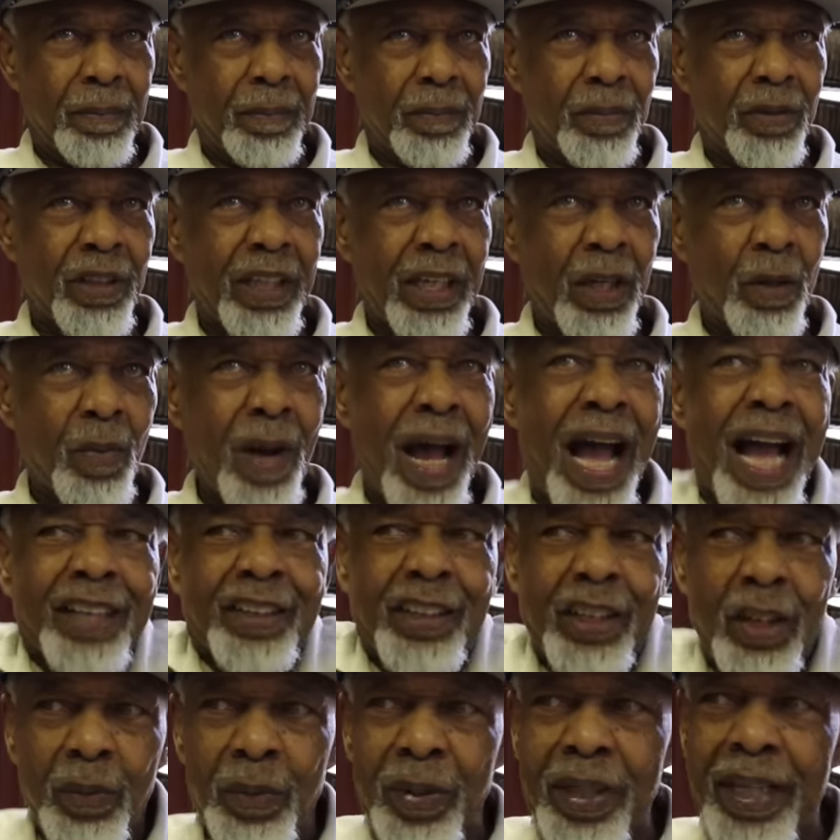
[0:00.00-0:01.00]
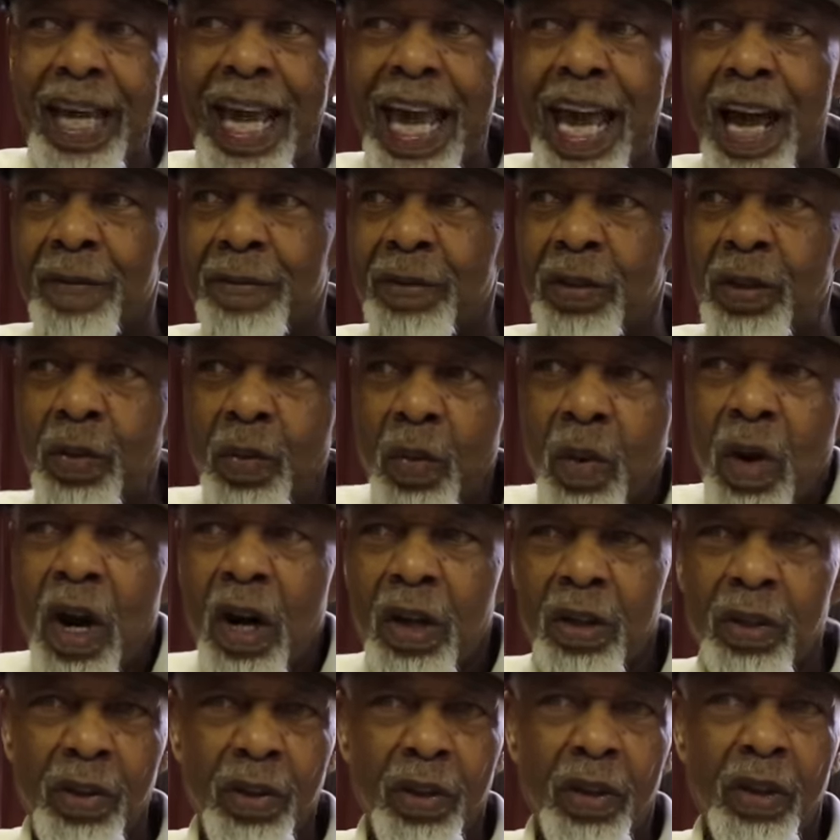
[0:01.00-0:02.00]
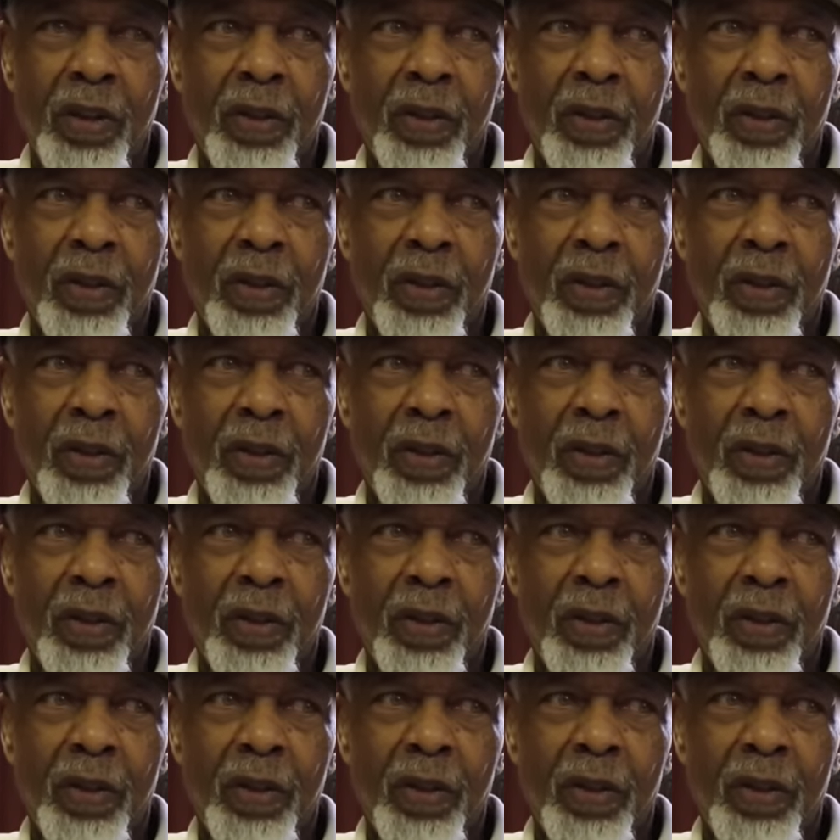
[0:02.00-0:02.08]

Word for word: See, why should we have to walk